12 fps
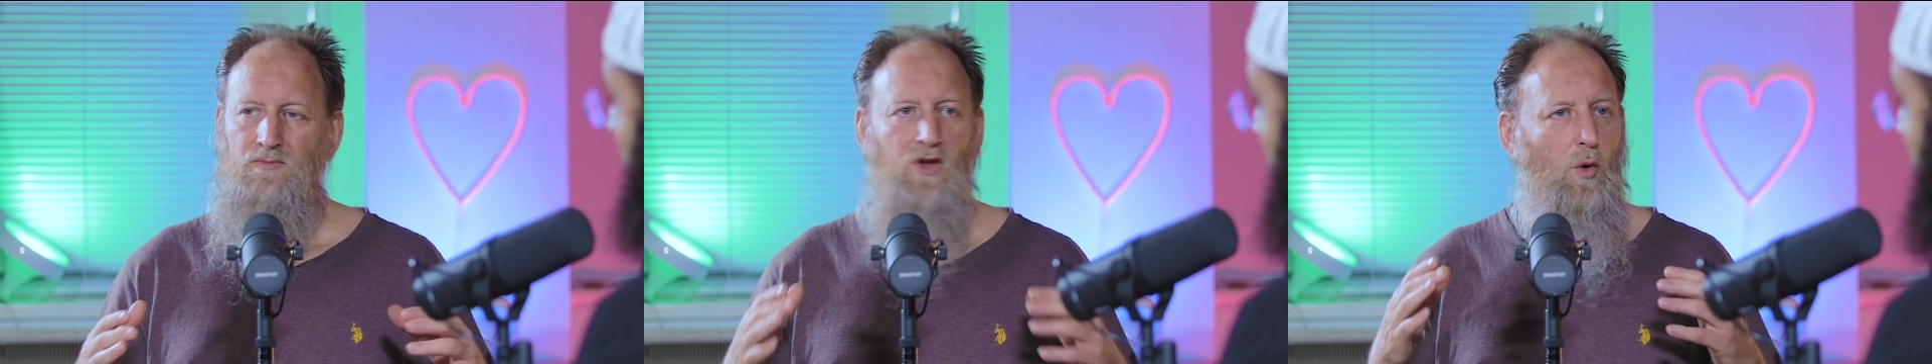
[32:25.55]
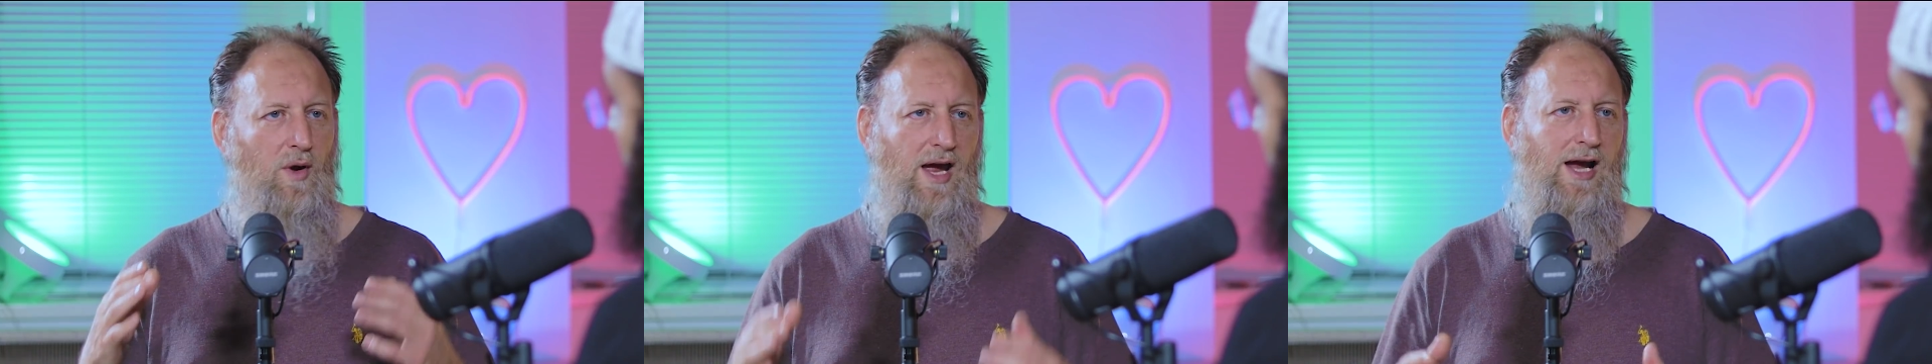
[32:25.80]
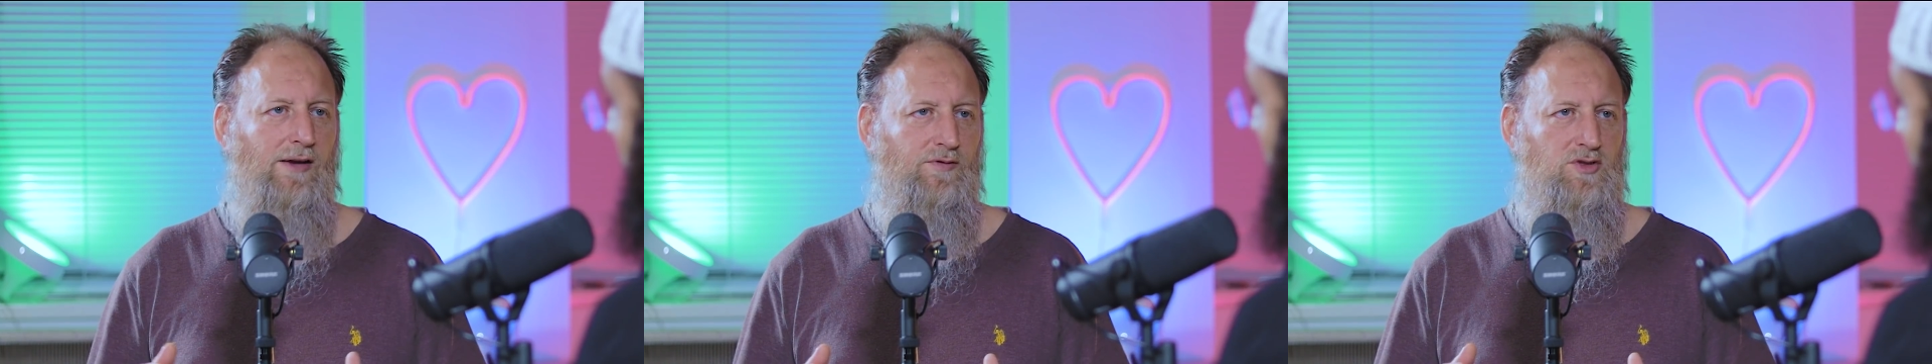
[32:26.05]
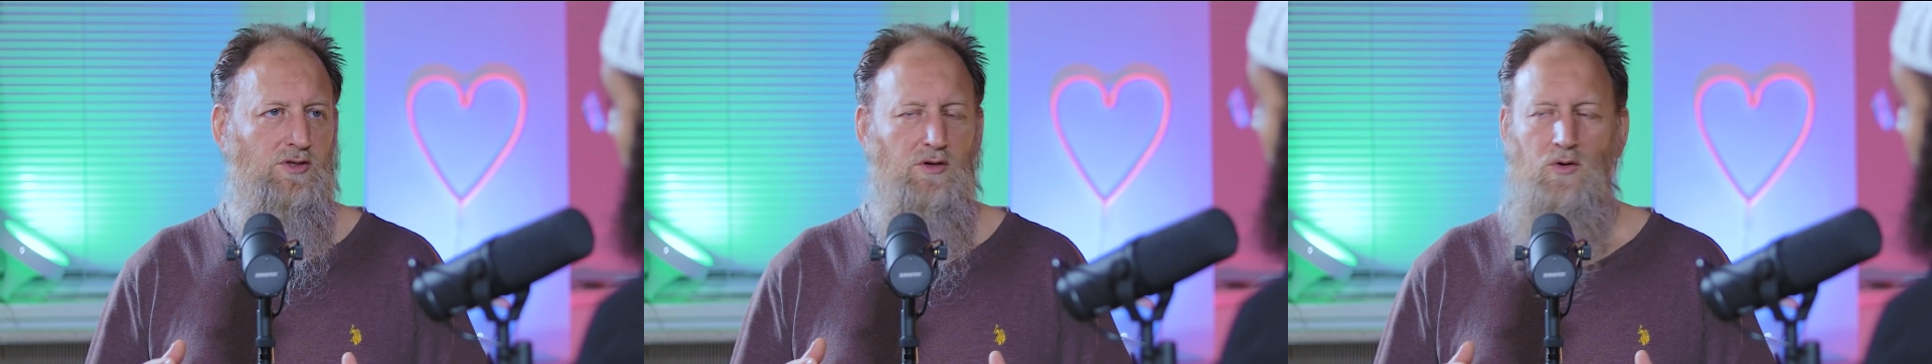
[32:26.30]
no,
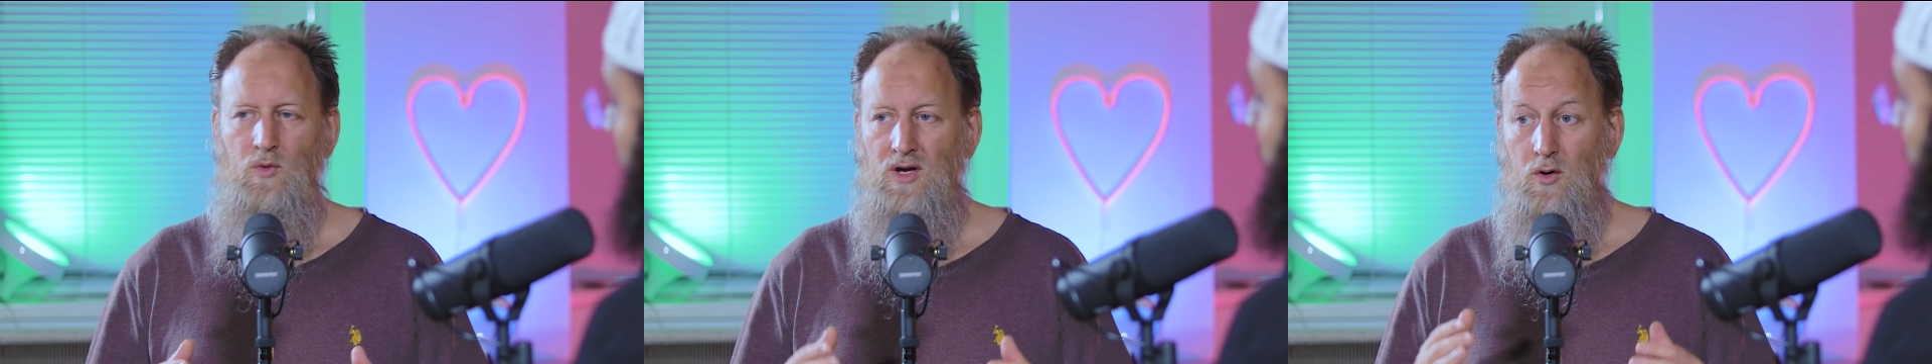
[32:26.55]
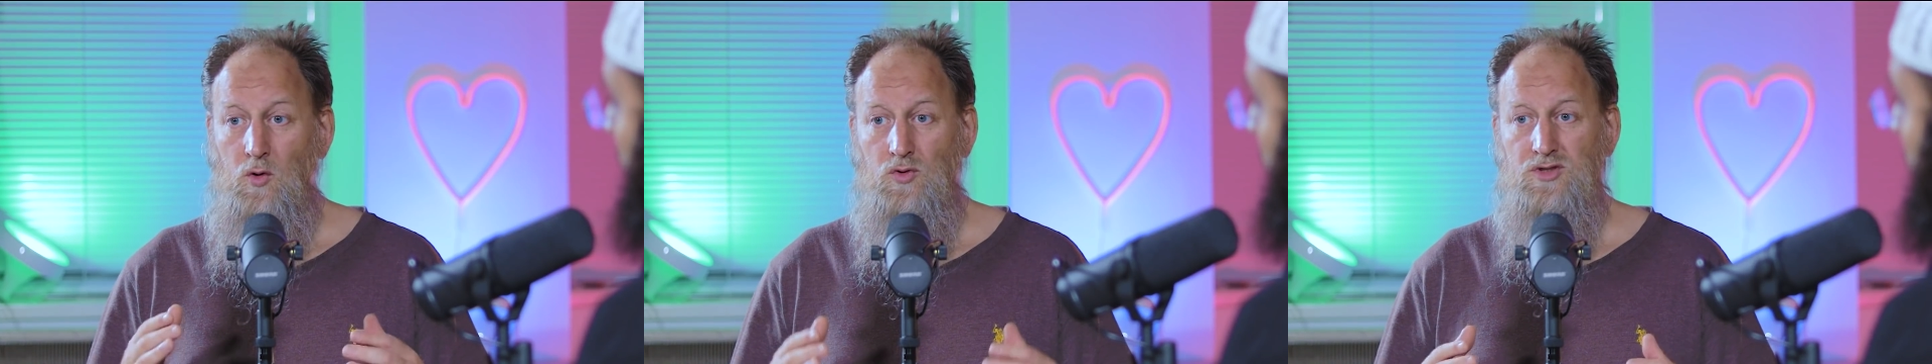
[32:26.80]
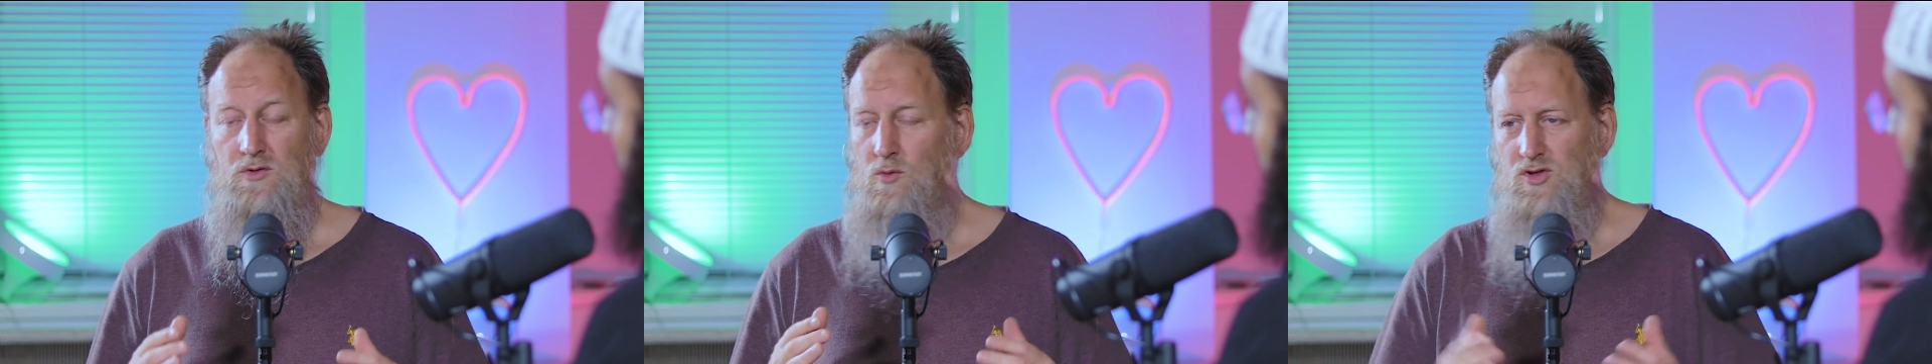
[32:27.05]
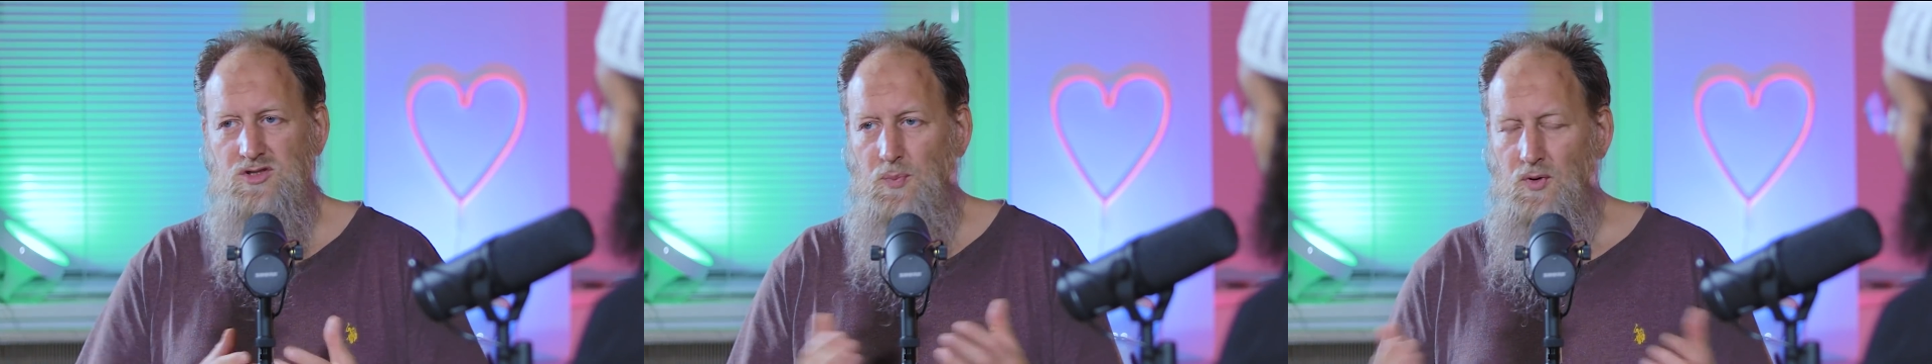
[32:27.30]

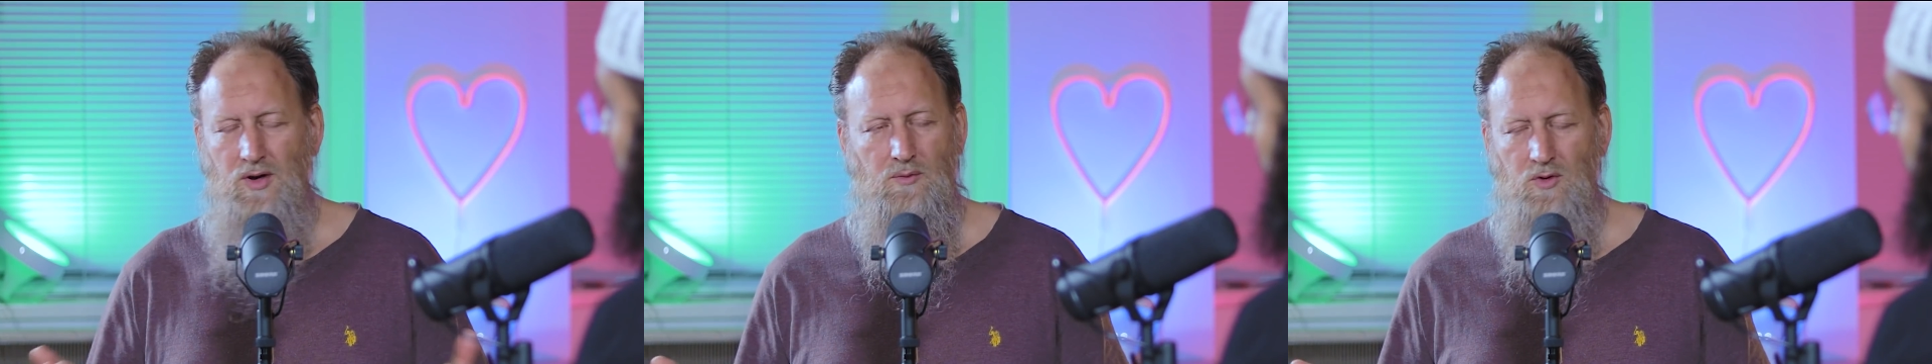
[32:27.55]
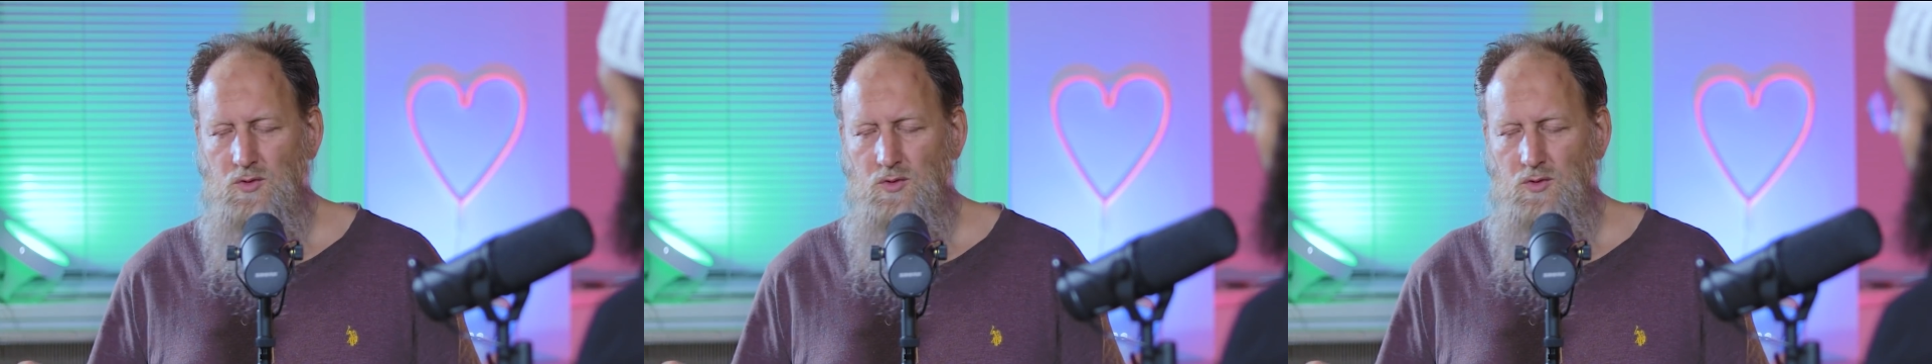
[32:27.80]
what's the point?